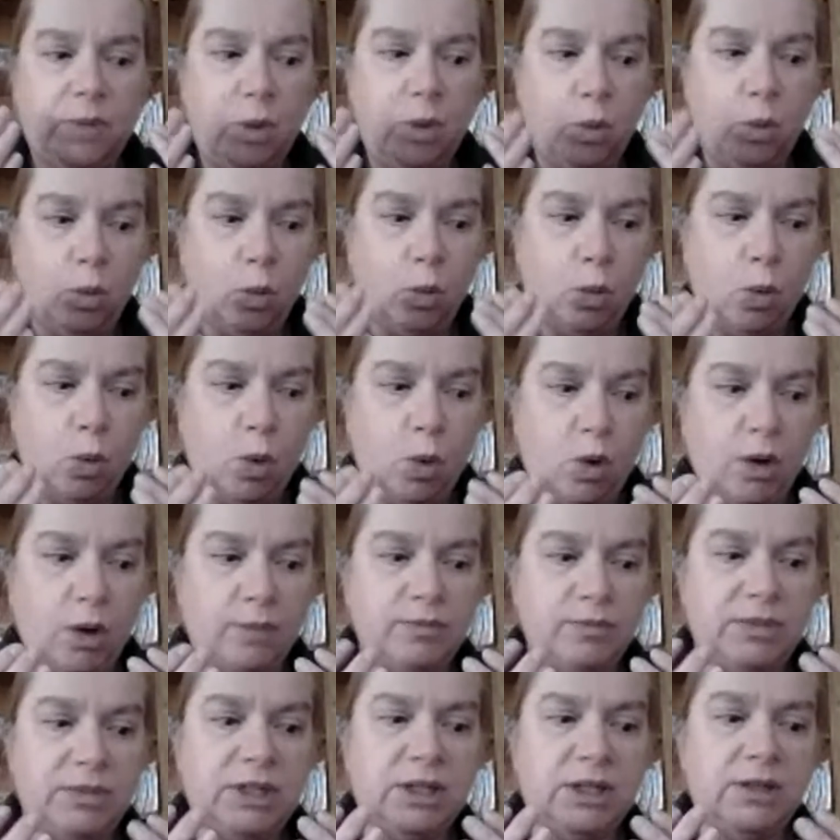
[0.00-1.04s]

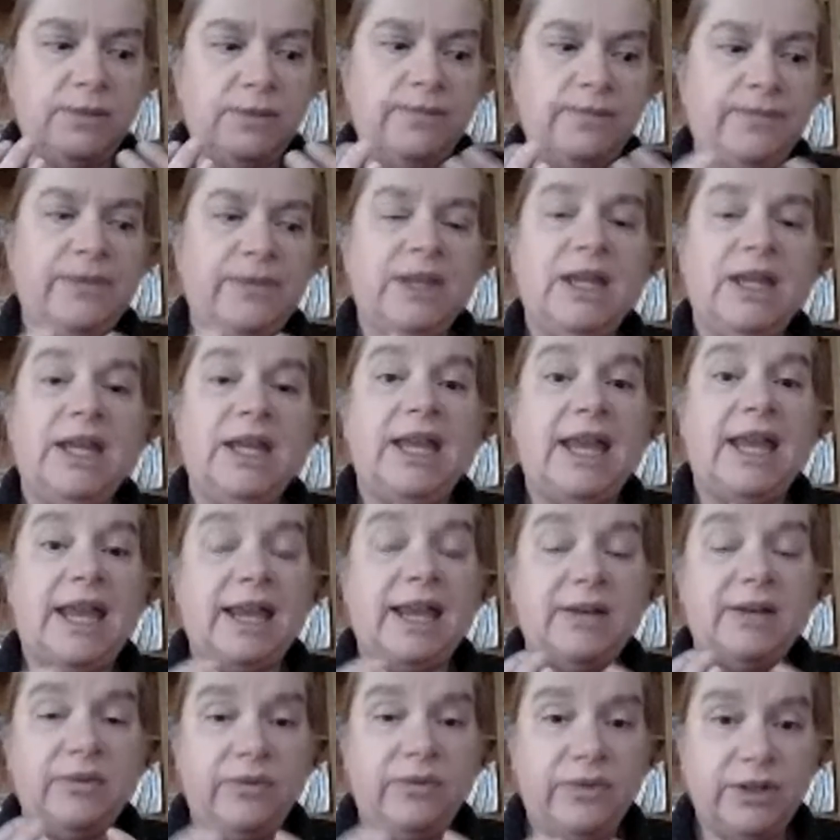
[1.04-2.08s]
warmed
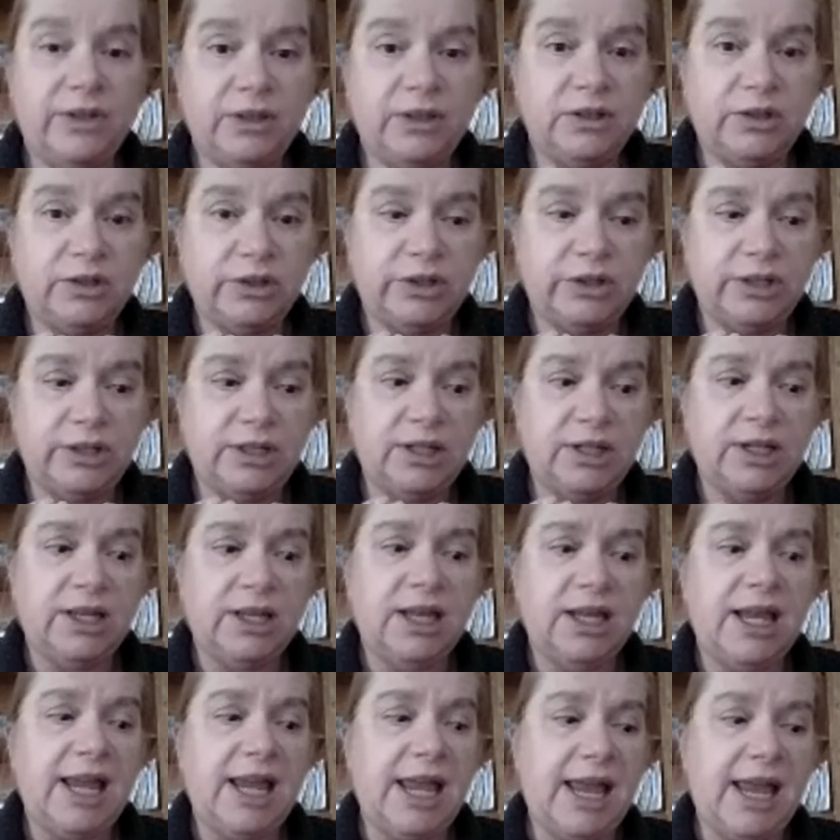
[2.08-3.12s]
and filtered
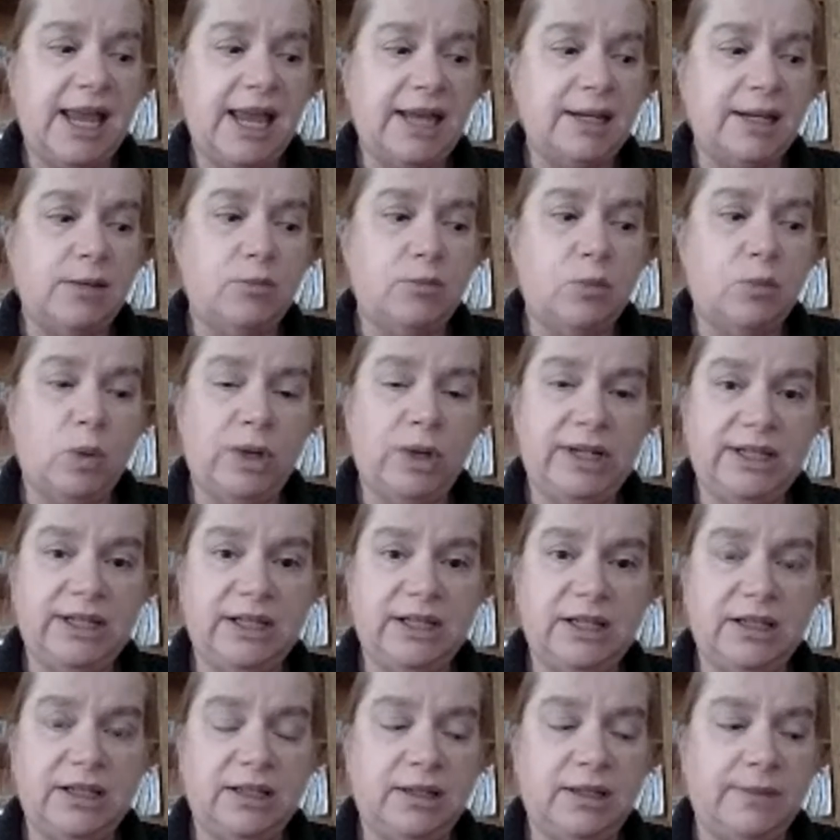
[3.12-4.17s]
and
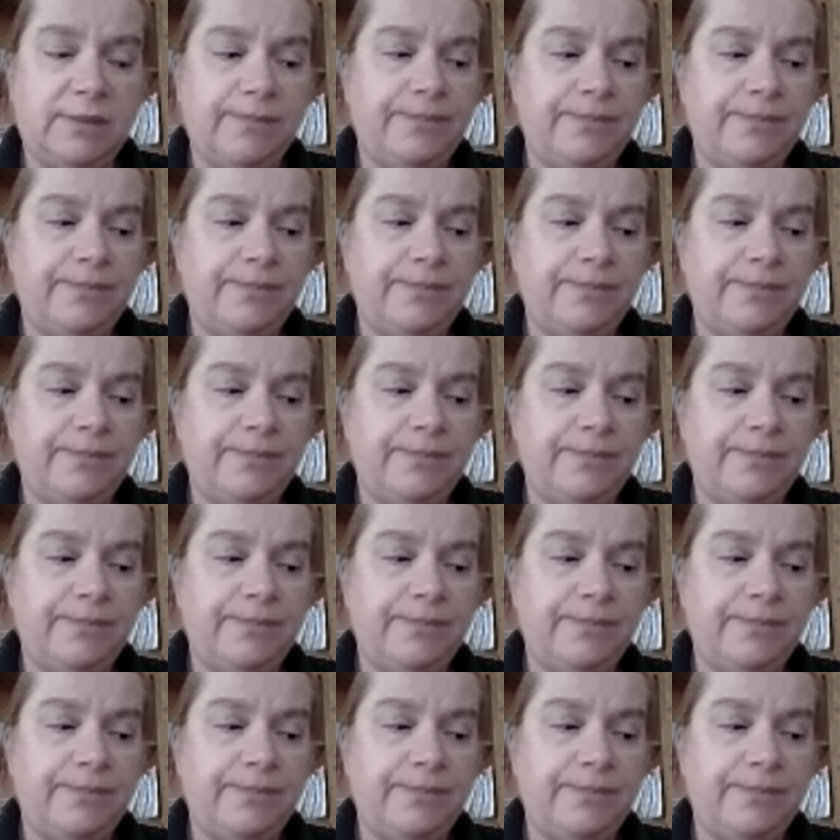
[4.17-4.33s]
moistened